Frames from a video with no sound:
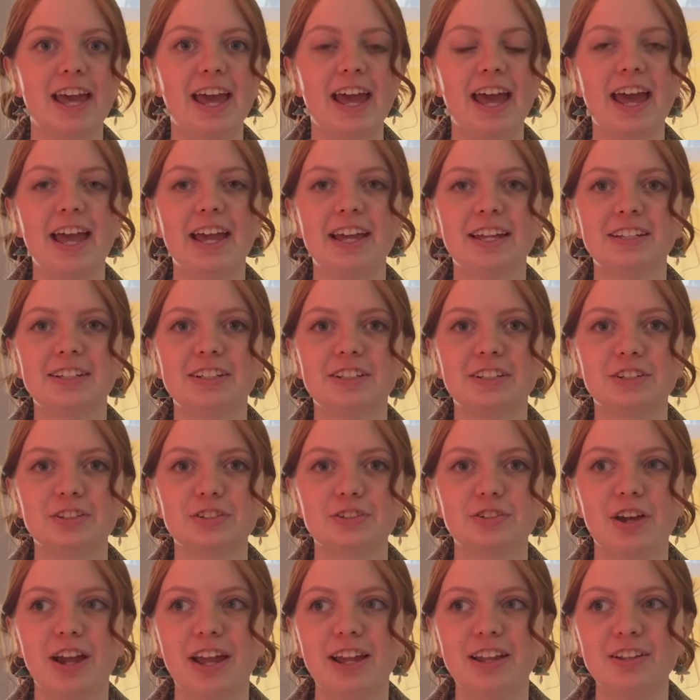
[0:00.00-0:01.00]
and
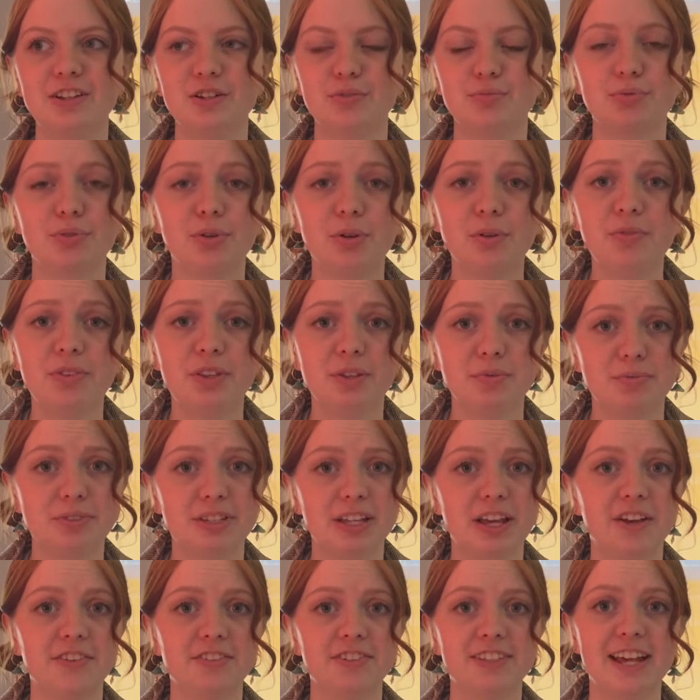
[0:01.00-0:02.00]
trying to prove
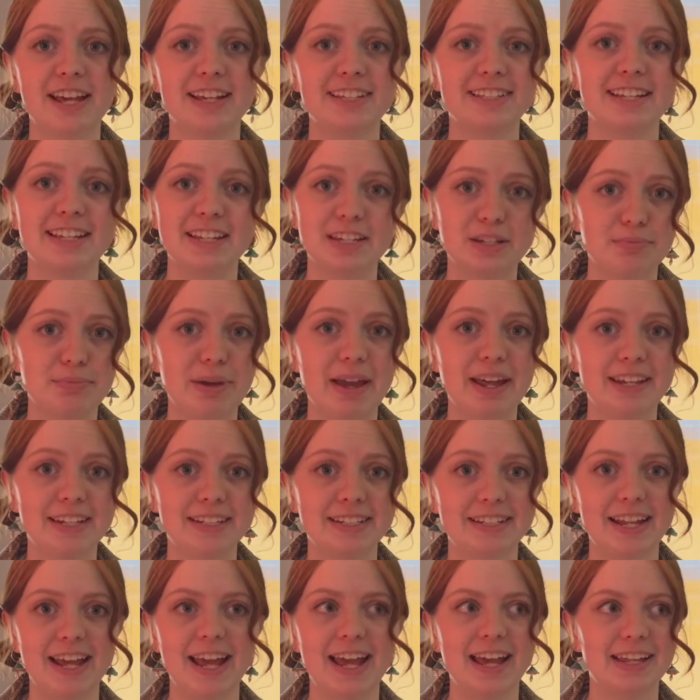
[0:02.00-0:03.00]
themselves as independent
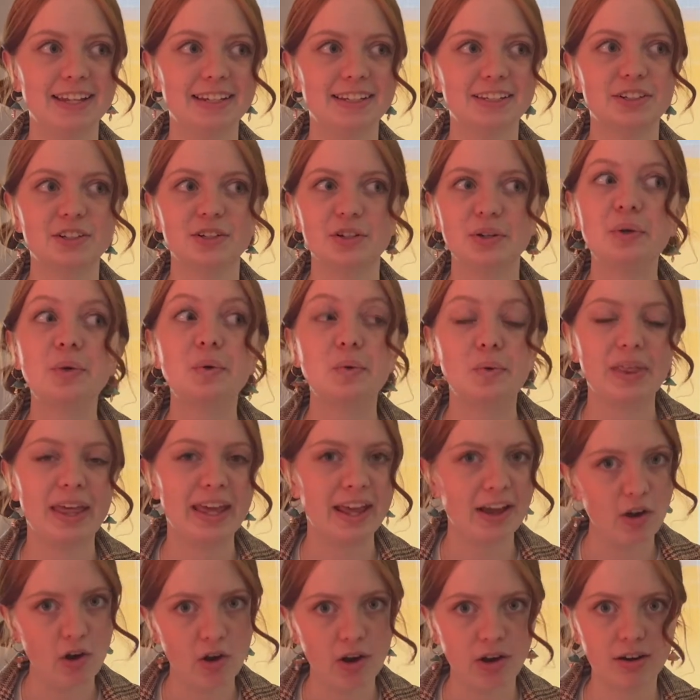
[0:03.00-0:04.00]
and who they
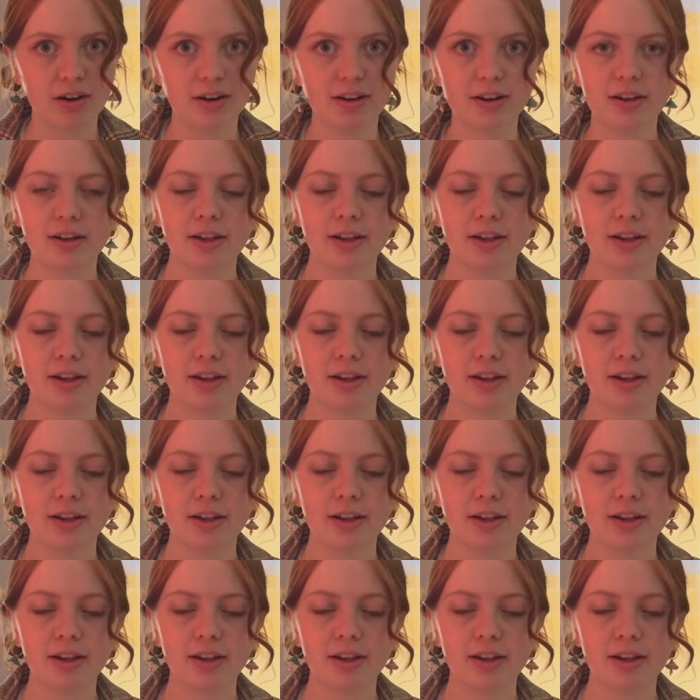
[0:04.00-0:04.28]
are.